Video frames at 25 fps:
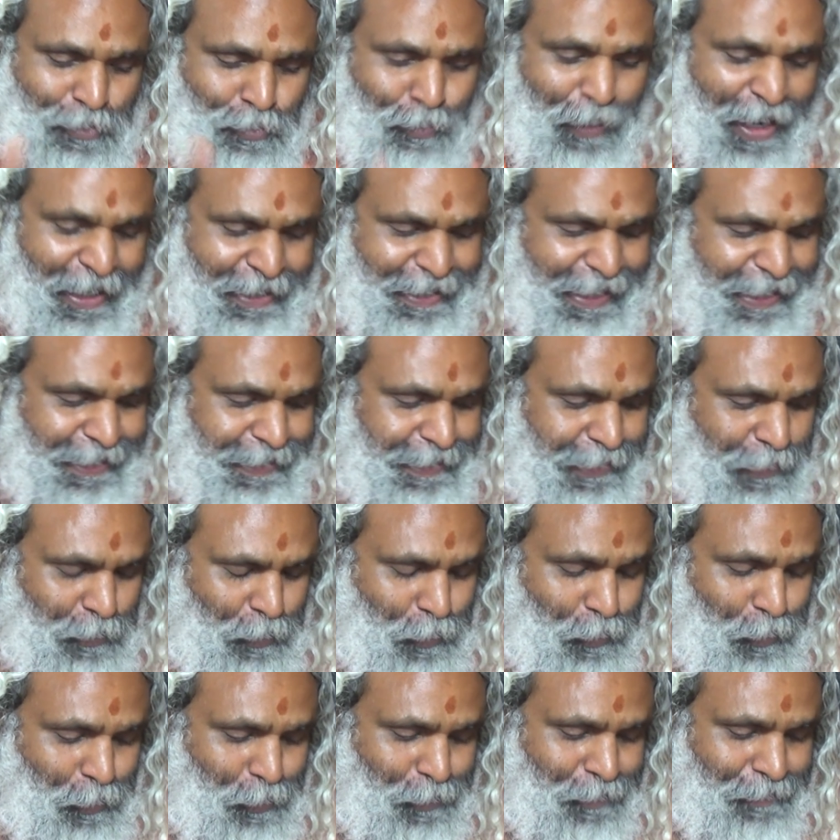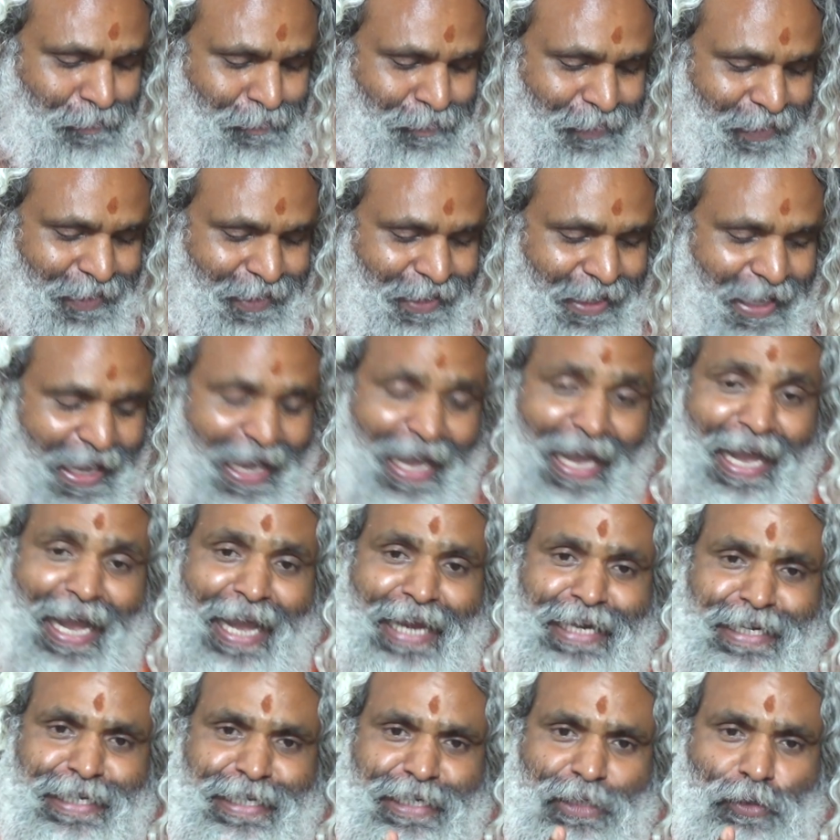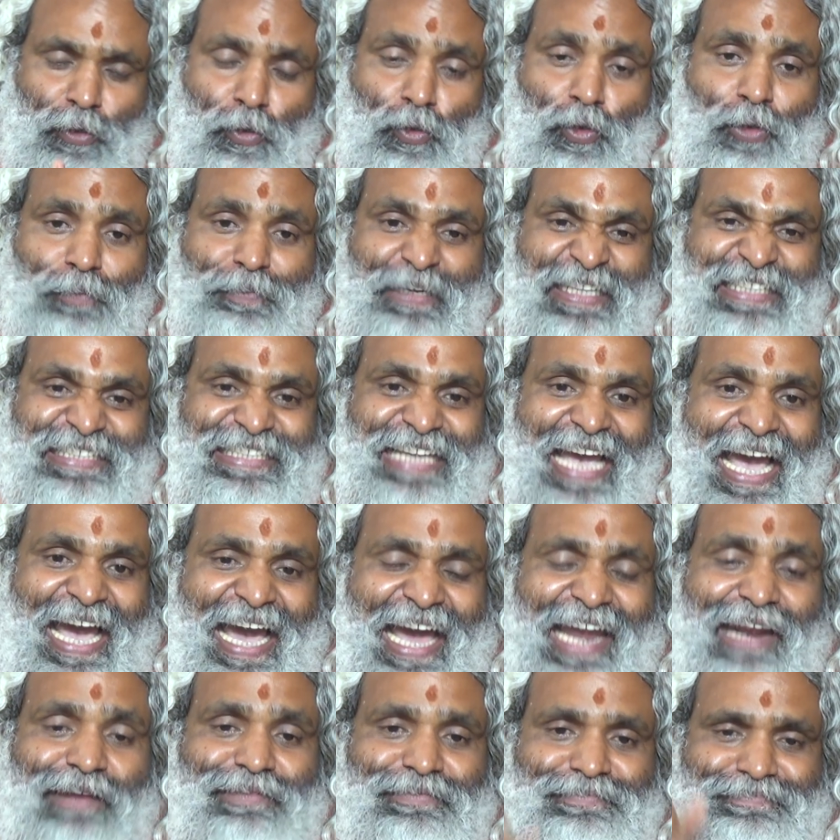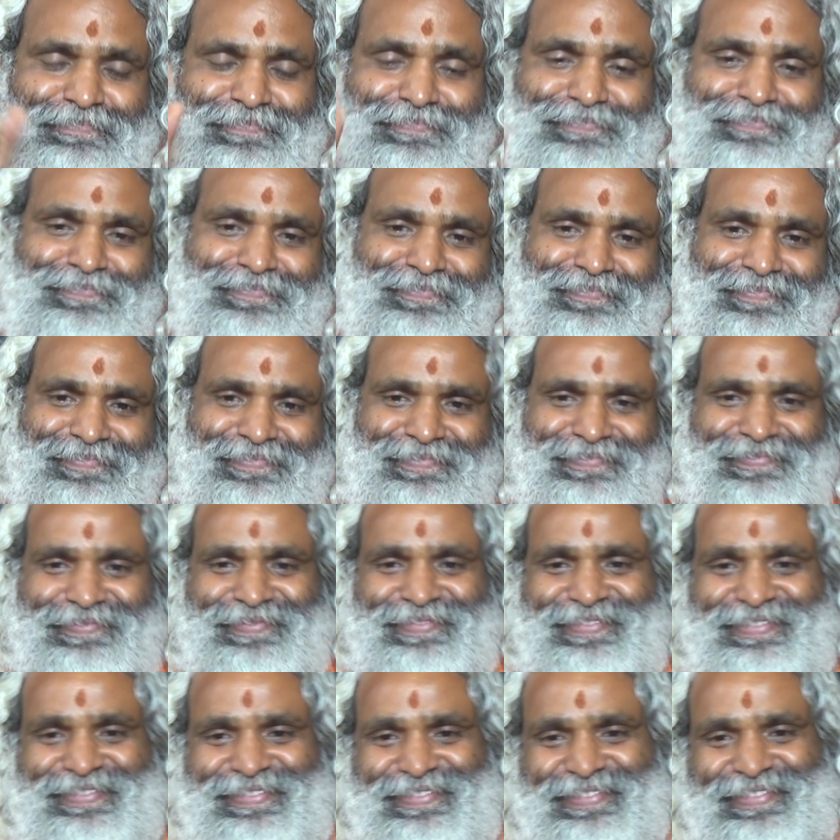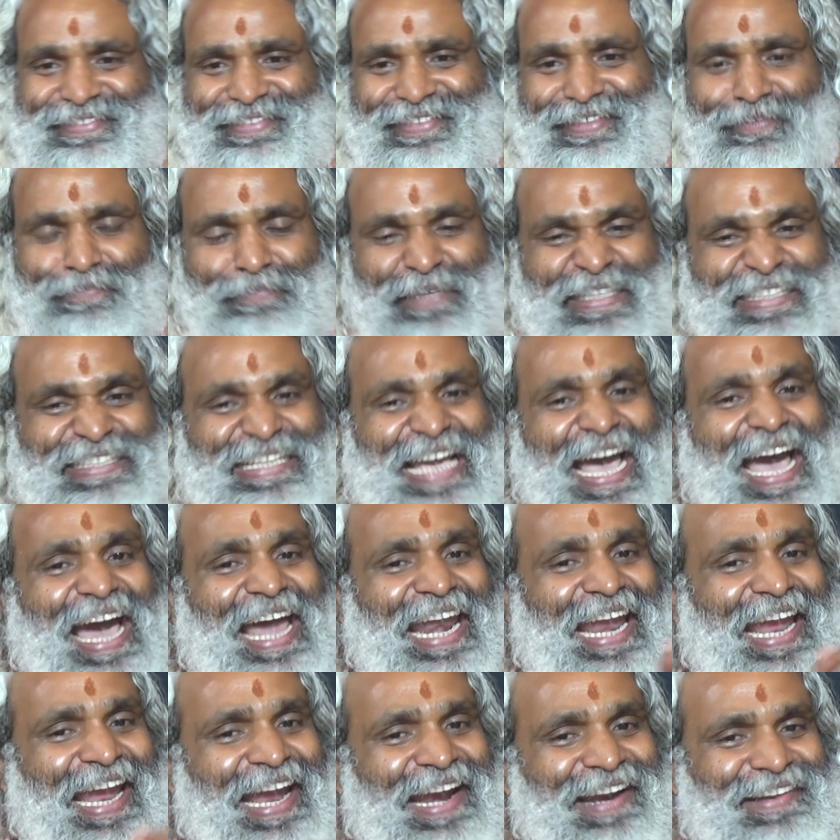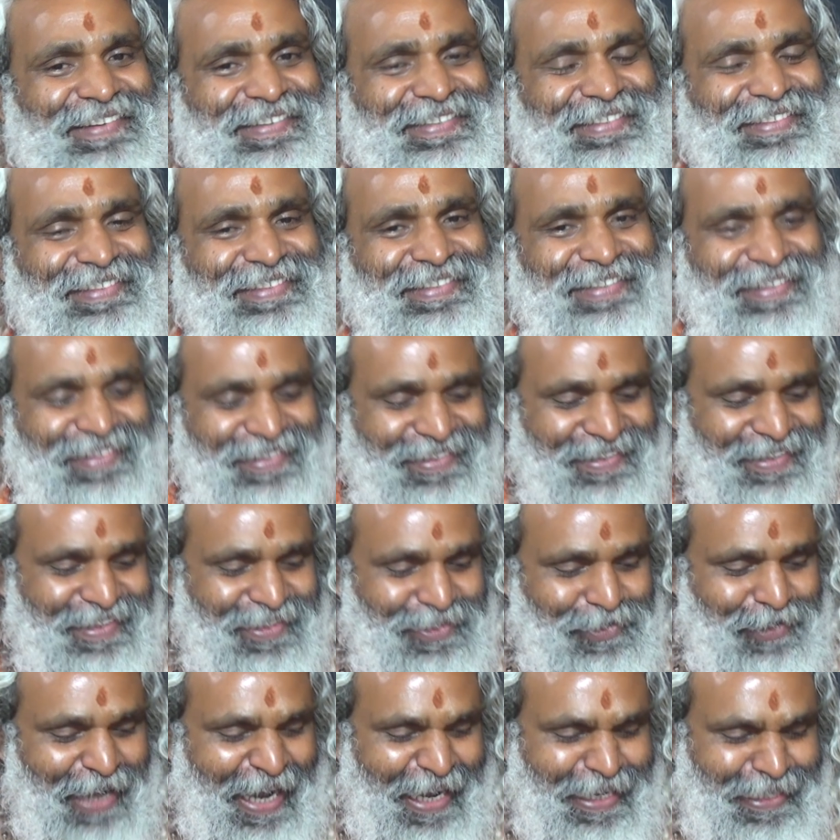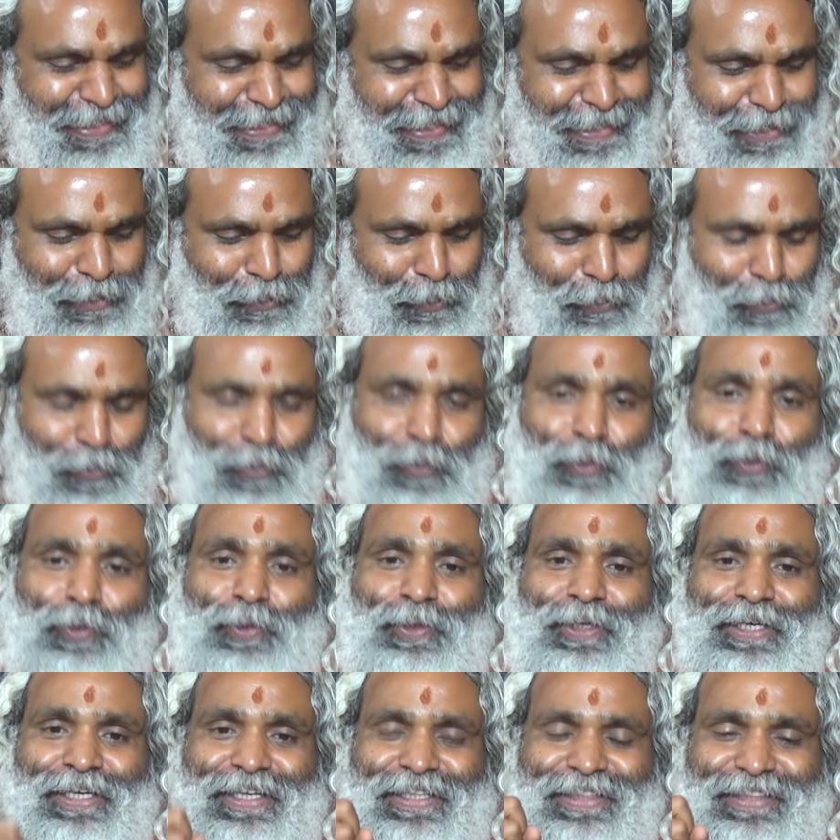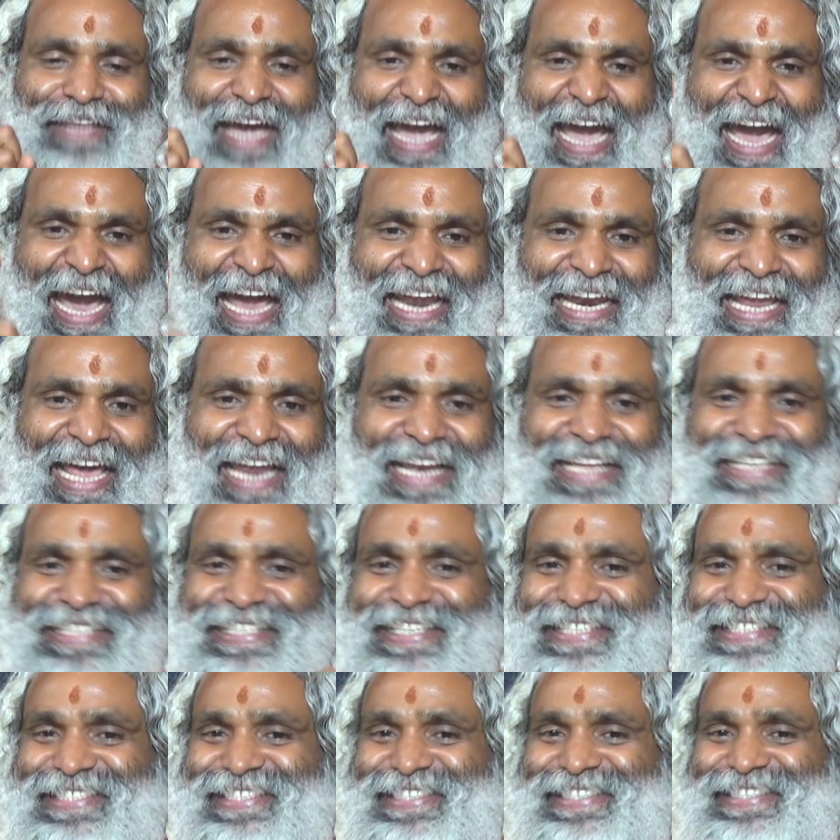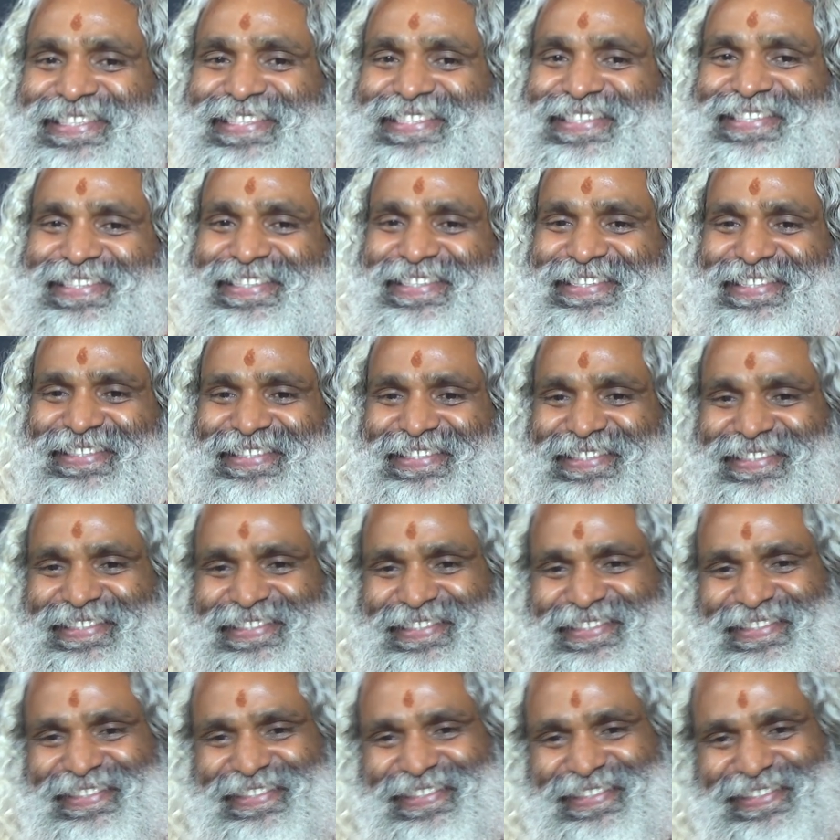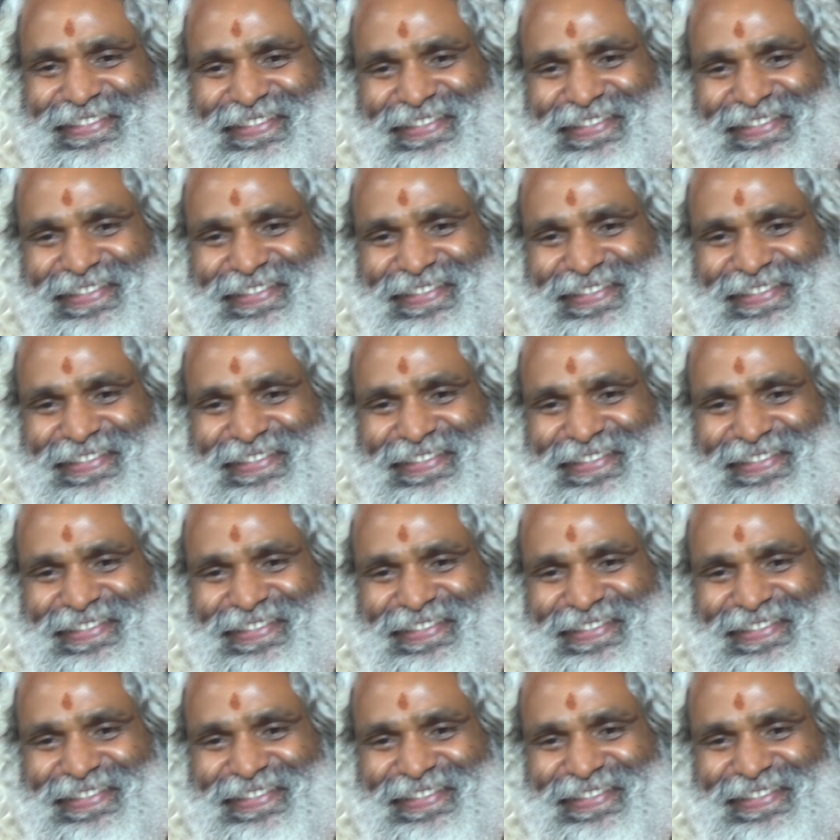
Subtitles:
what I need to do? I need to do vicāra. Vicārena. So I need to do the analysis.